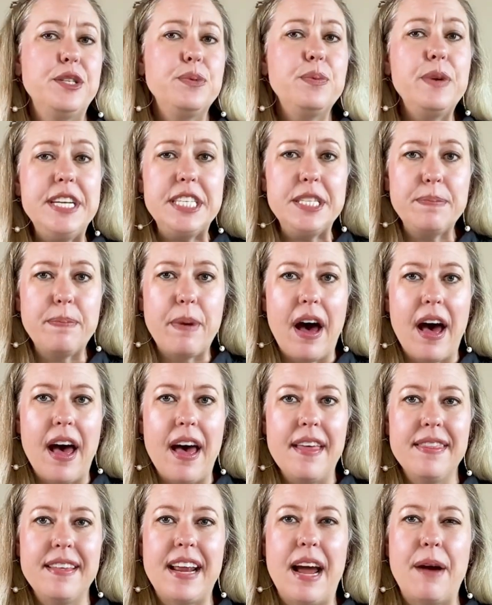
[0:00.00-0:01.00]
sweet
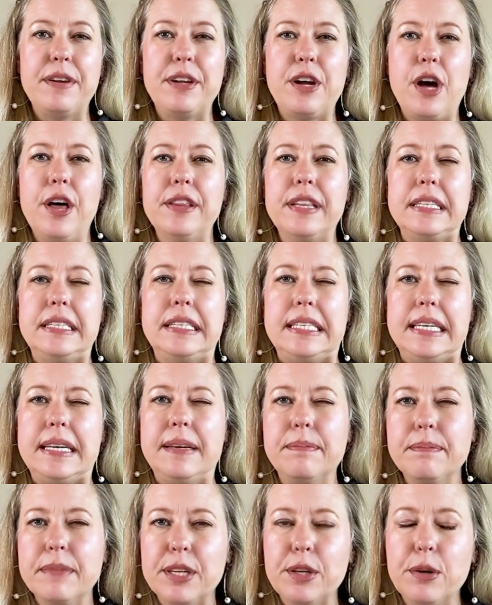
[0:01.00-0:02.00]
spot that I would call the
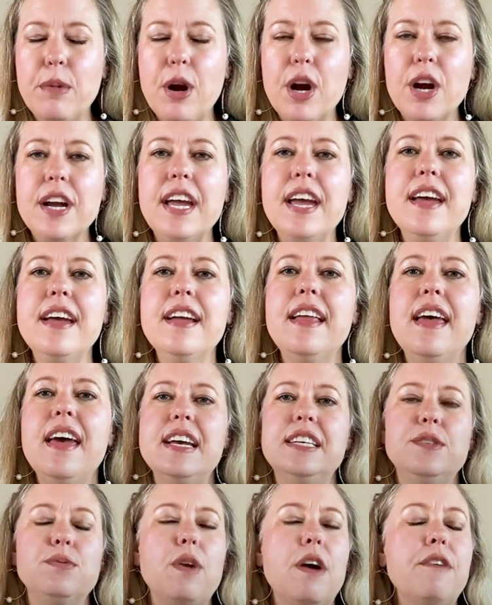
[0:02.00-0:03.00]
deep middle market
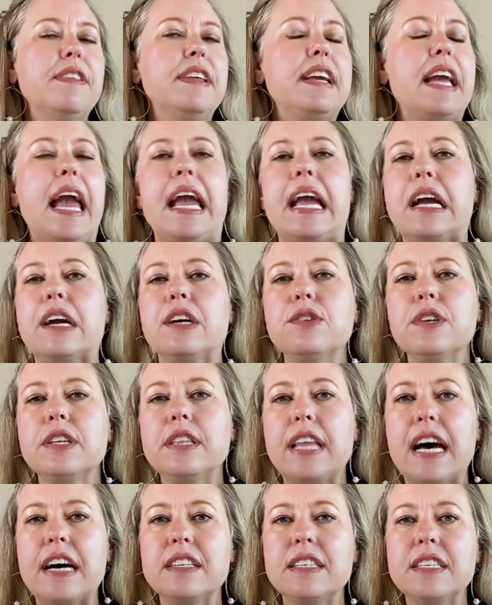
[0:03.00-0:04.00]
is roughly
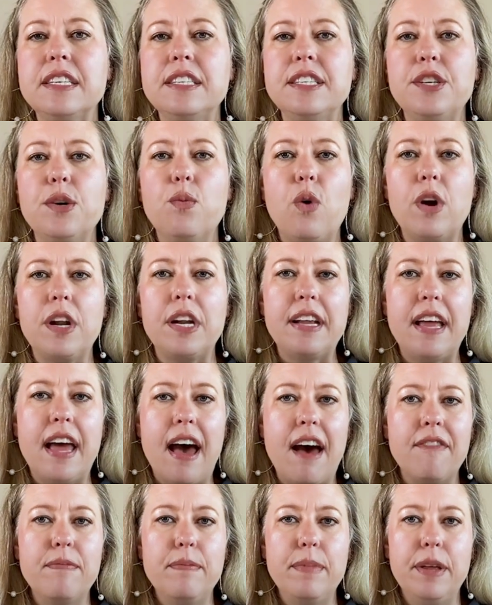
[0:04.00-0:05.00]
800,000 to
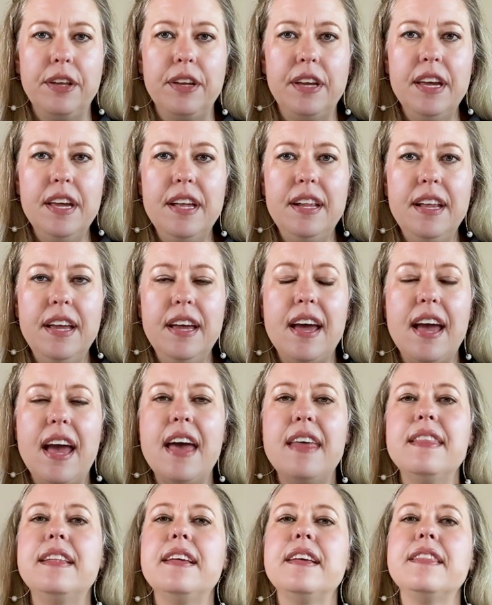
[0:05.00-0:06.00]
1.5 million.
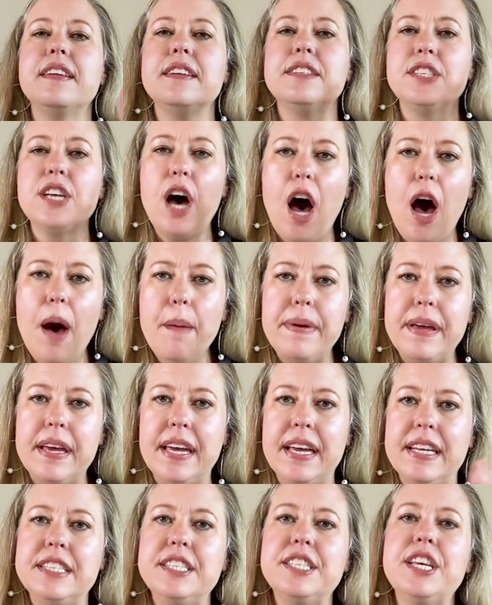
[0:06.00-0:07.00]
And then at the top
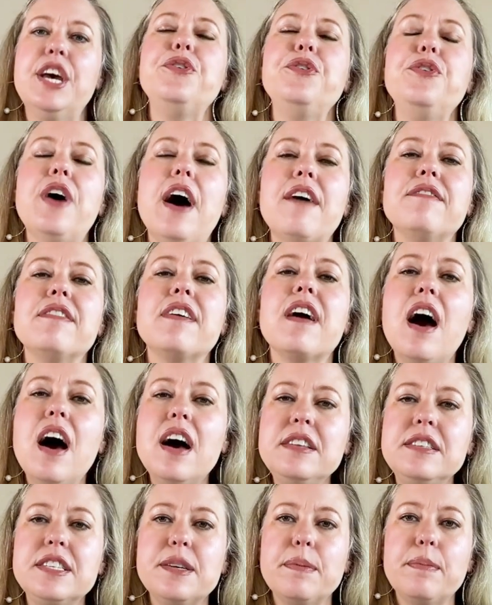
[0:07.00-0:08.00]
end, you have
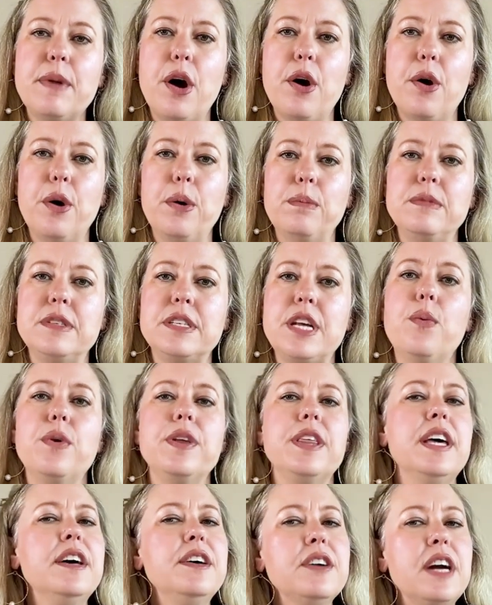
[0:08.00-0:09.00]
custom homes
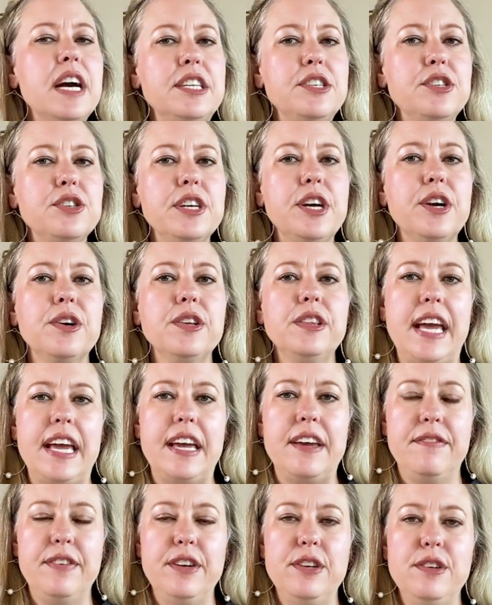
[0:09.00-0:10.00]
with hill country or
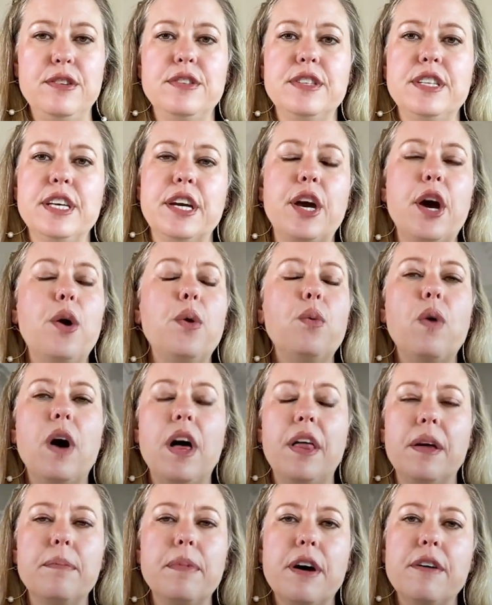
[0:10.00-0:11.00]
lake views that go
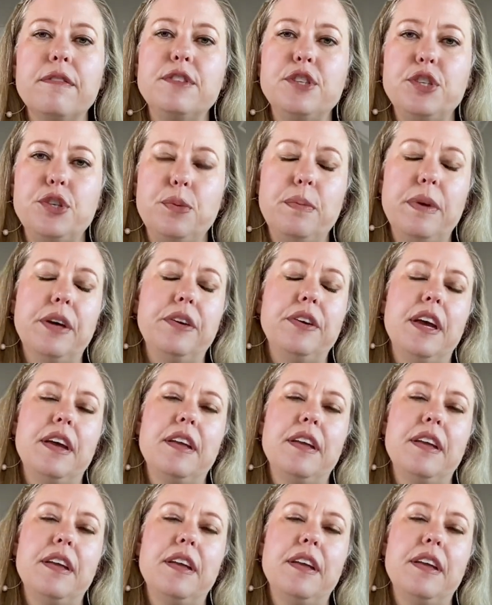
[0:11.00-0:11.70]
well above 2 million.